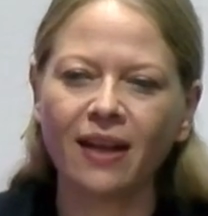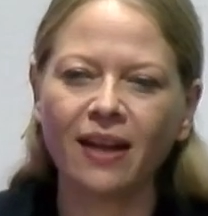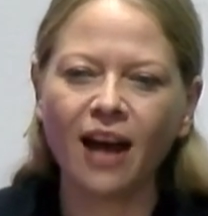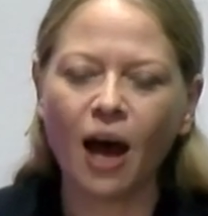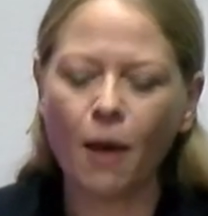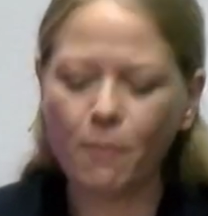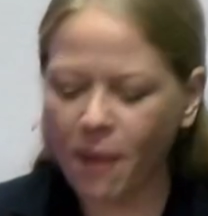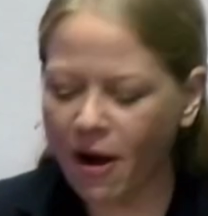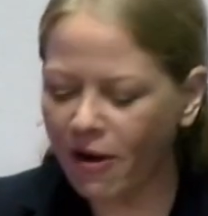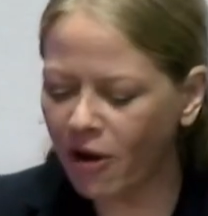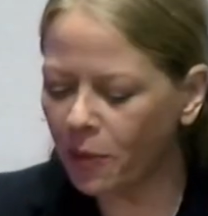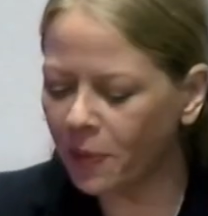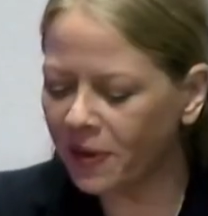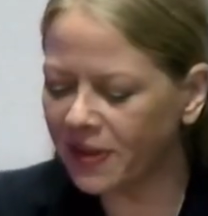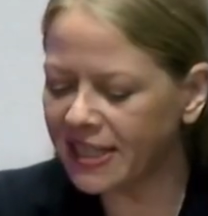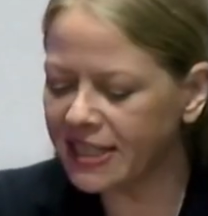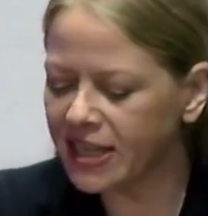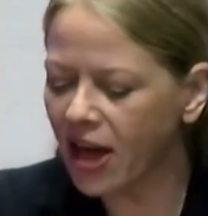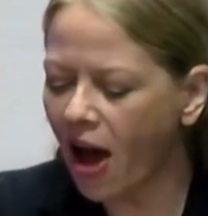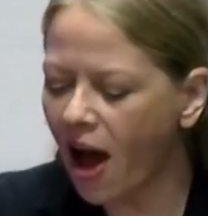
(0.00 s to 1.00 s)
A borough with
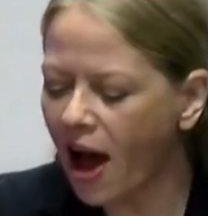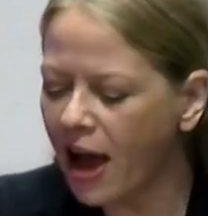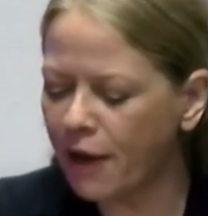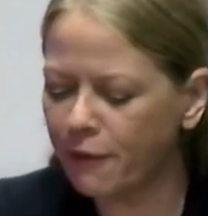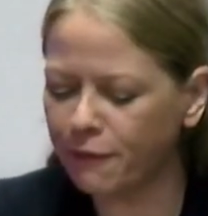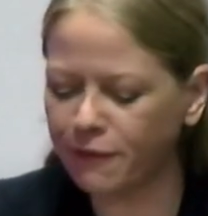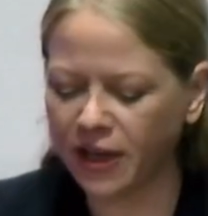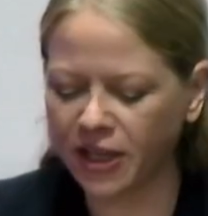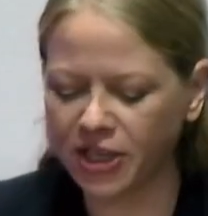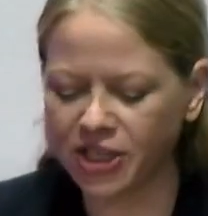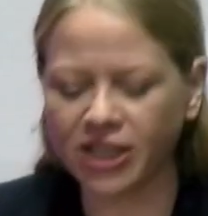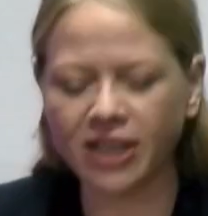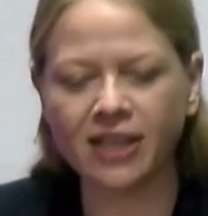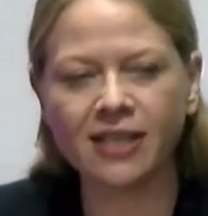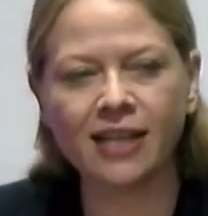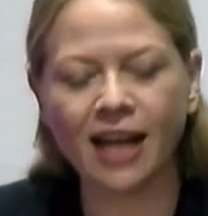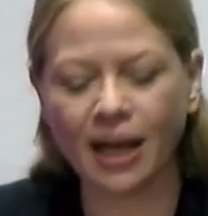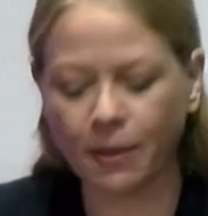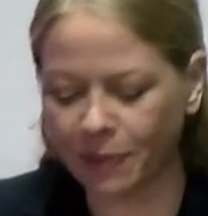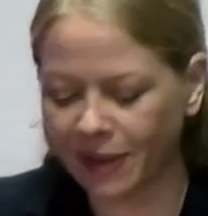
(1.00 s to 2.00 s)
its higher functions
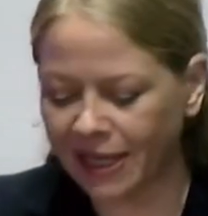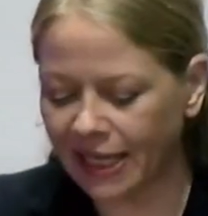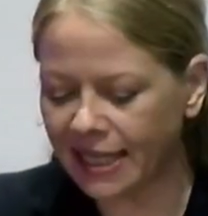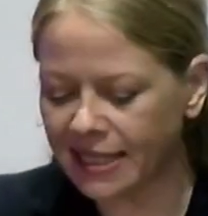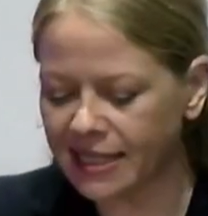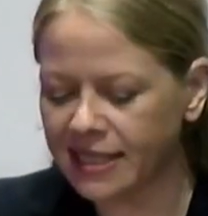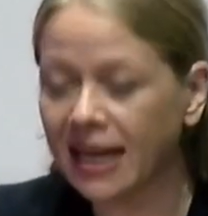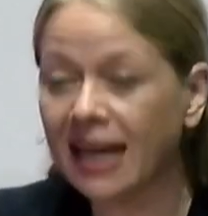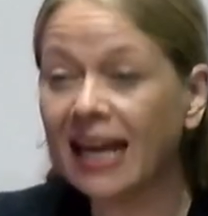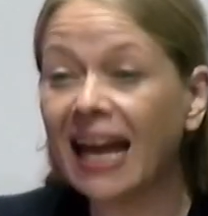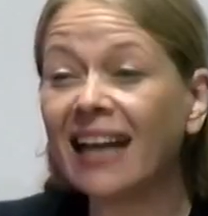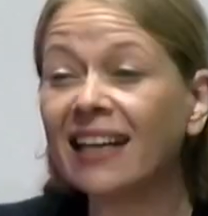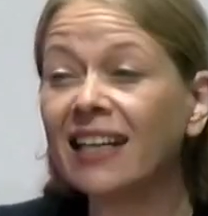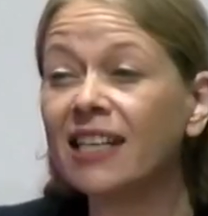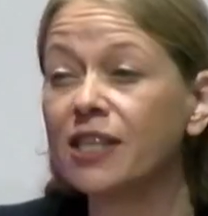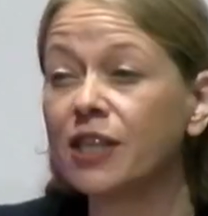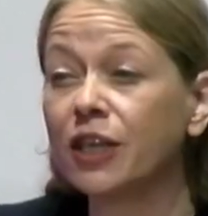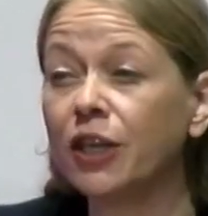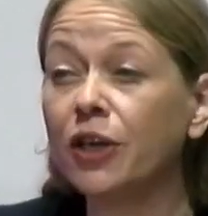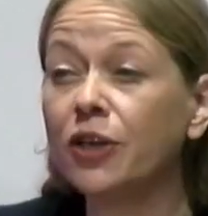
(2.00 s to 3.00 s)
like policing and
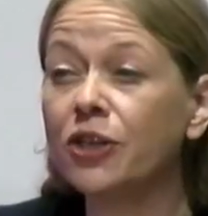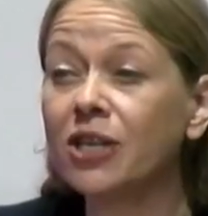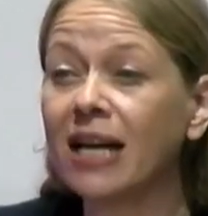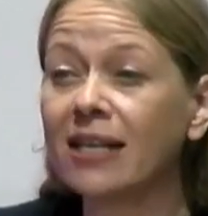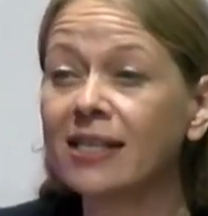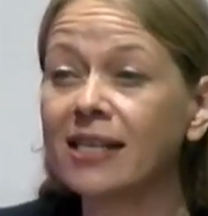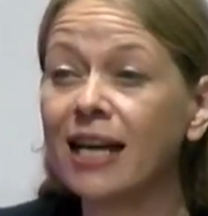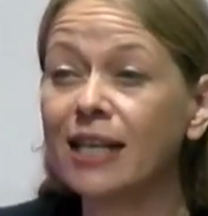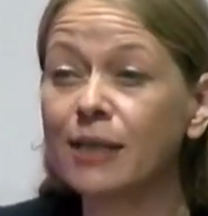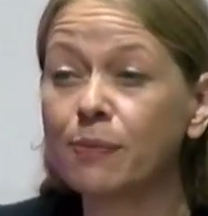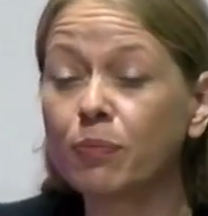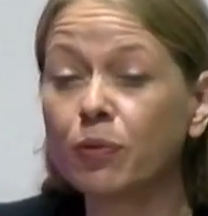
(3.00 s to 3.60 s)
its huge assets